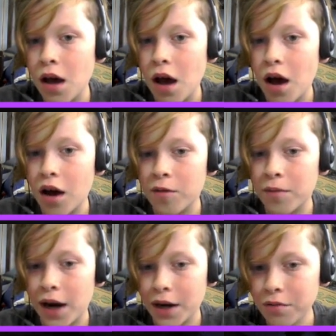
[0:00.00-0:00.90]

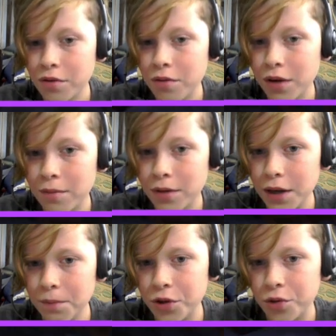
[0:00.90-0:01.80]
I don't know what I'm gonna
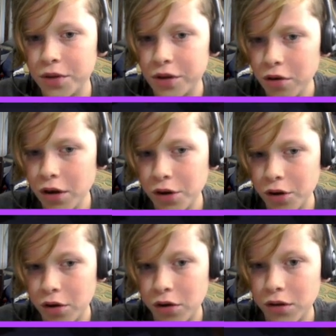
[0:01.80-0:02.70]
name you. You're a
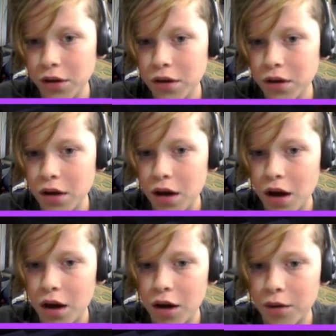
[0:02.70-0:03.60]
girl.
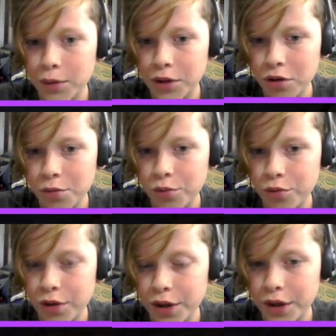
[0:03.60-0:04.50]
You're a
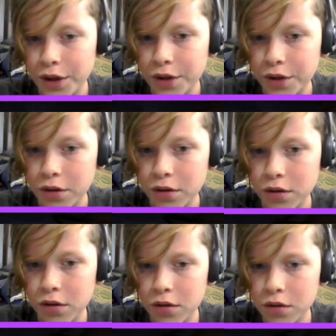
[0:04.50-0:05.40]
boy.
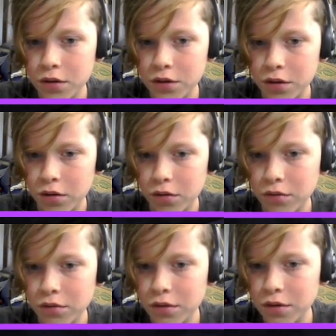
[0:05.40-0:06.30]
So,
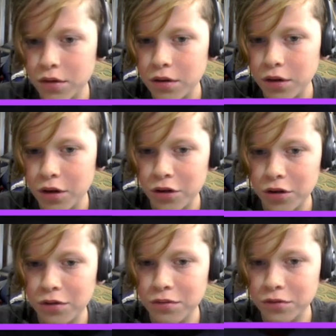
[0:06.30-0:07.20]

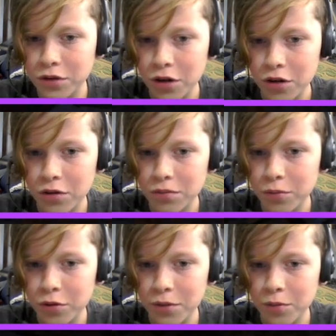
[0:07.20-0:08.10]
girl, girl,
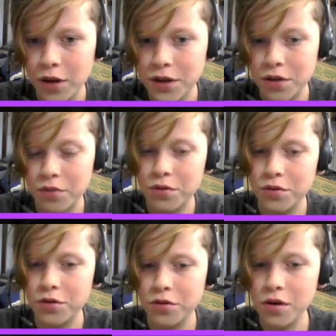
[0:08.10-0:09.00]
boy, boy.
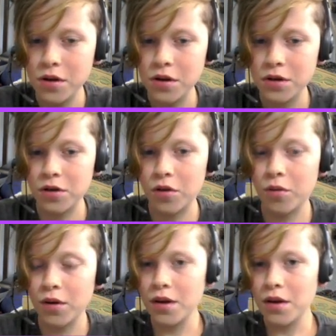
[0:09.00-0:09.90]
So,
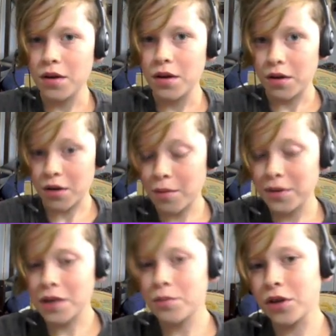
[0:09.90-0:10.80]
comment
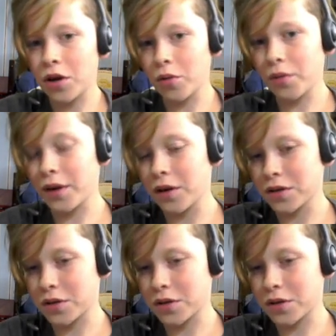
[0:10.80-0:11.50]
down below. There's